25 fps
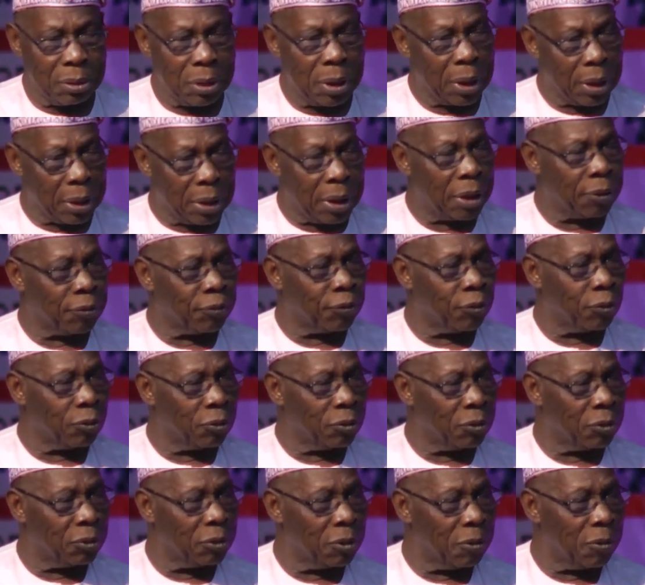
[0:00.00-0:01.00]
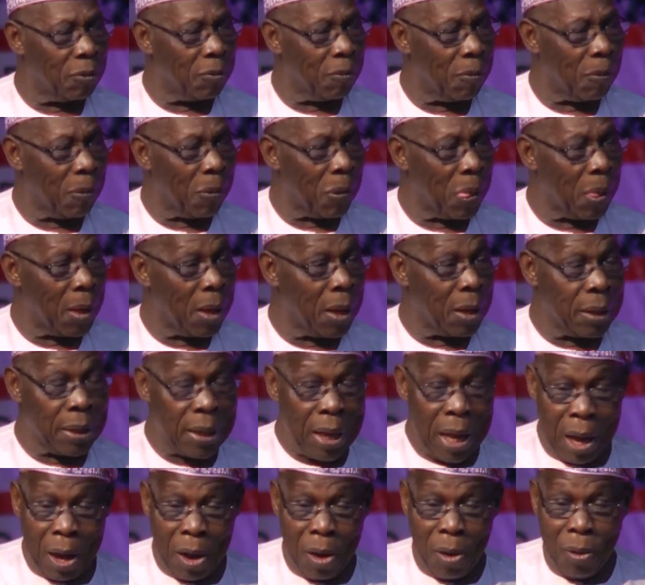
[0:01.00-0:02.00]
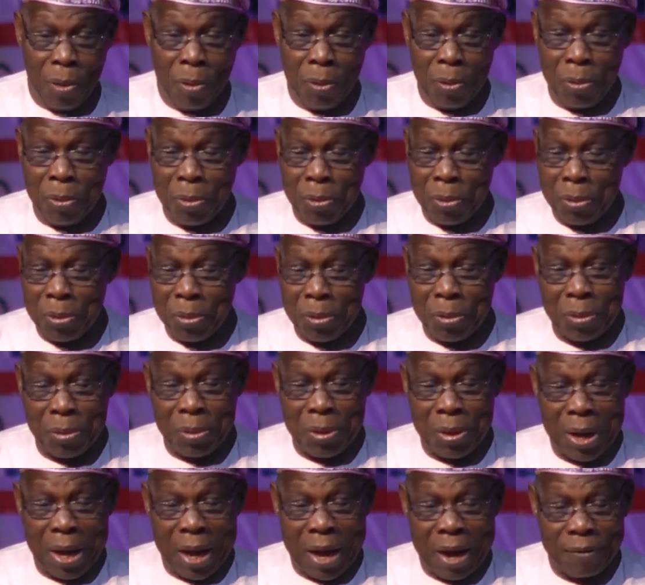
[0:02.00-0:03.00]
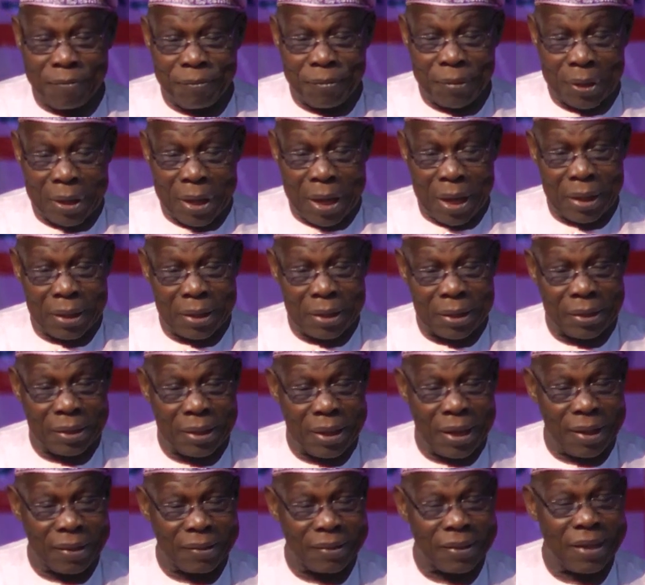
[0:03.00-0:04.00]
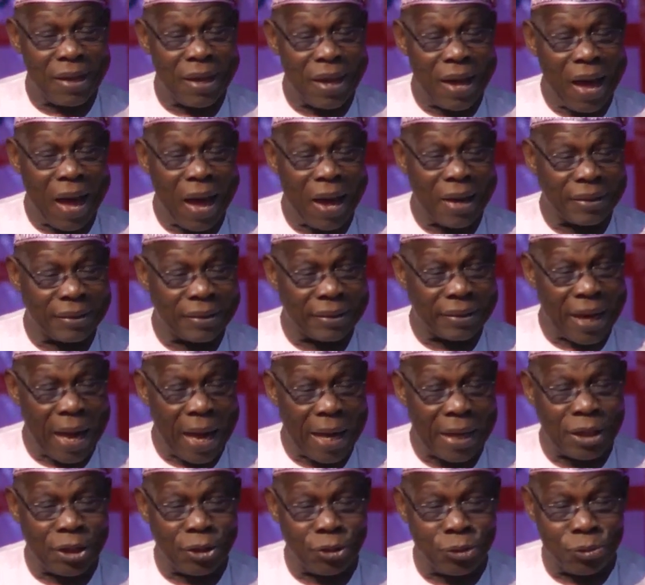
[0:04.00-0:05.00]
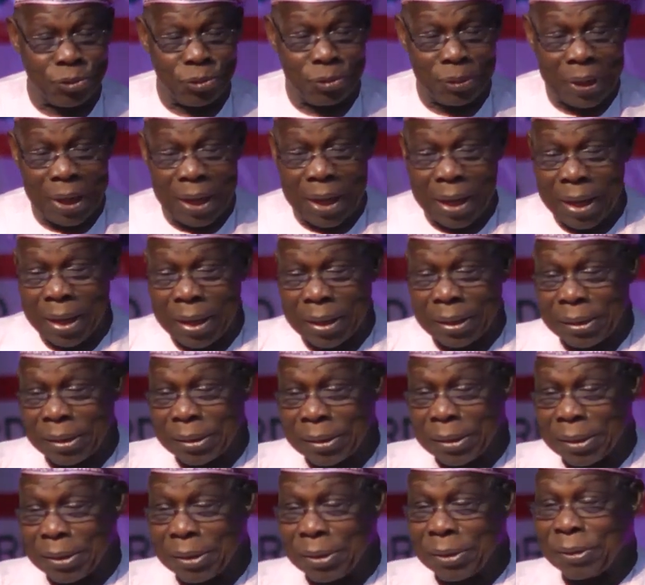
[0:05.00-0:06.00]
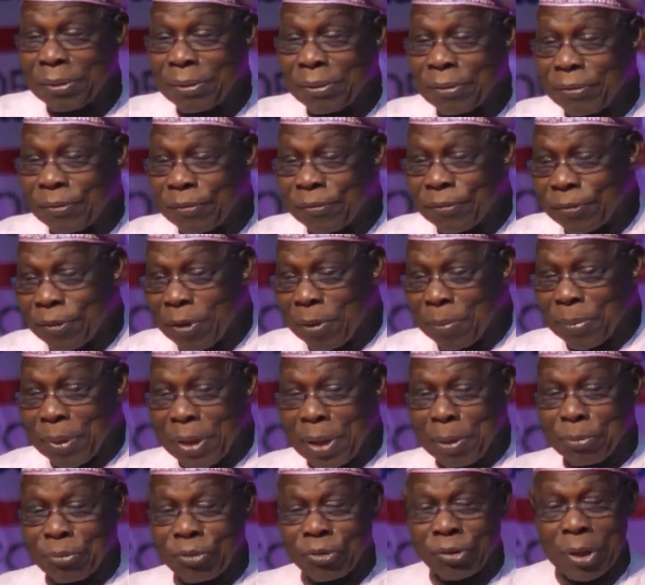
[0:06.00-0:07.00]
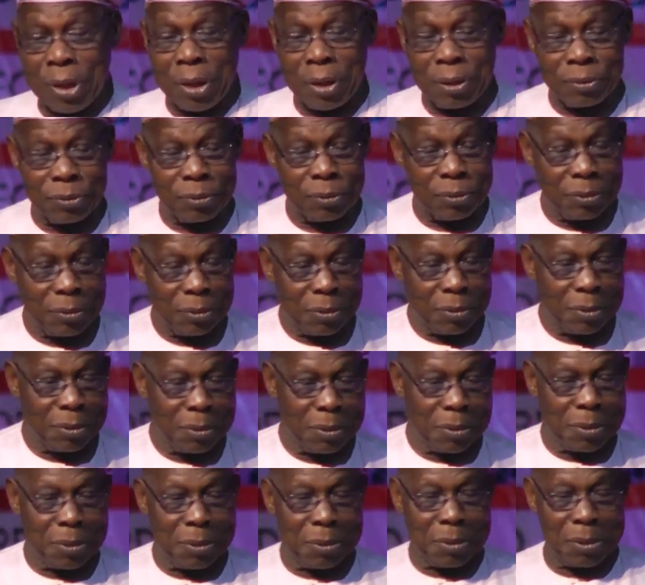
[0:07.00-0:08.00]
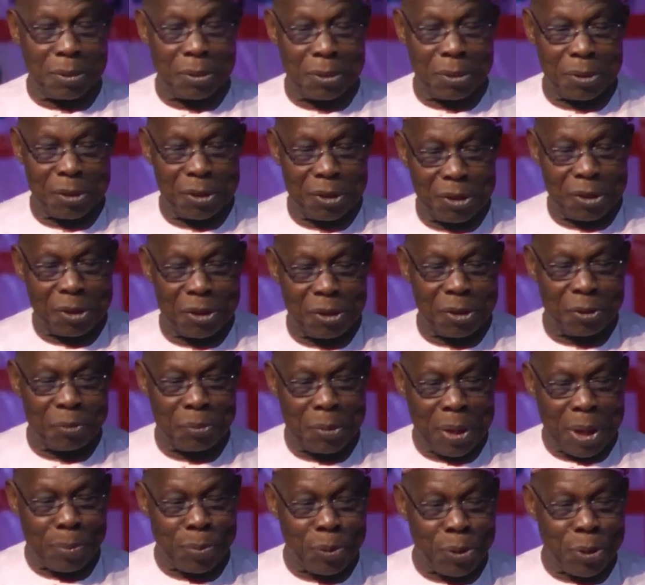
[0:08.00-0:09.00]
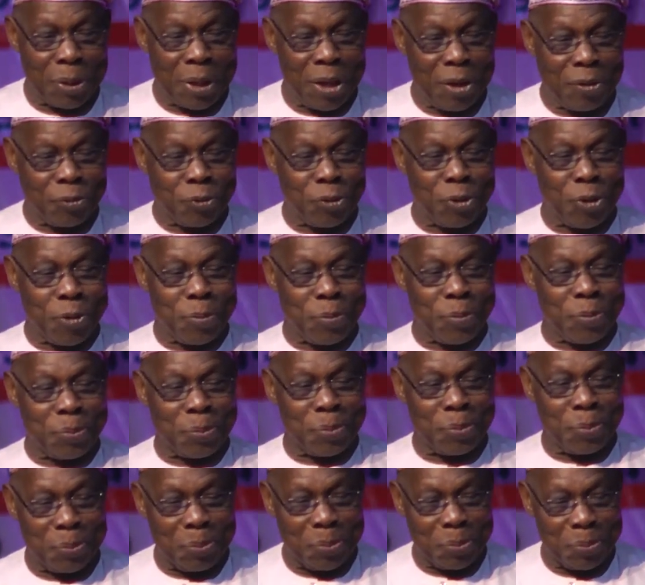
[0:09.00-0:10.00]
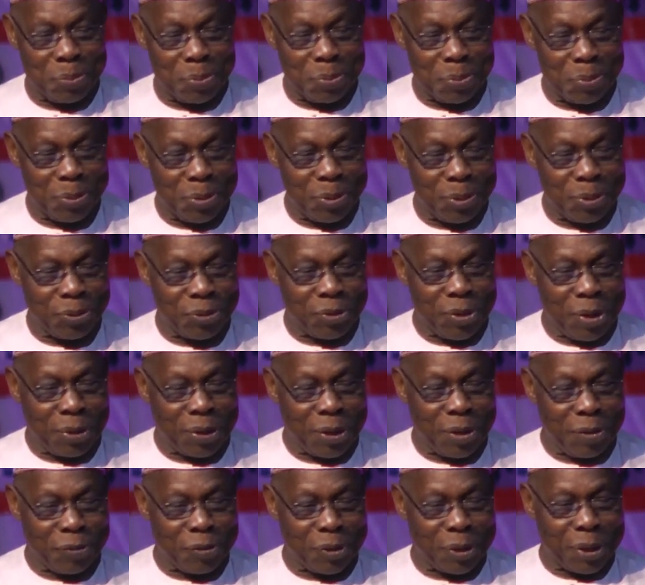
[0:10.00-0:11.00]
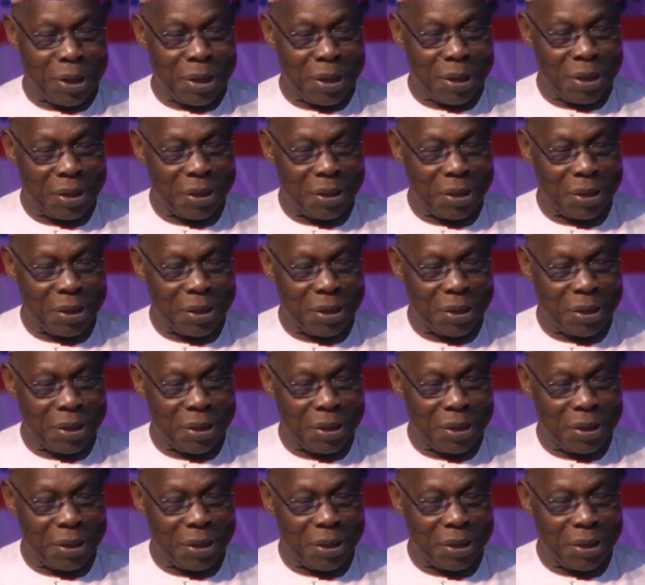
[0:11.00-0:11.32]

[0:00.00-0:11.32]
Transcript: grateful. Now, African leaders are trying to learn from themselves. My brother from South Africa,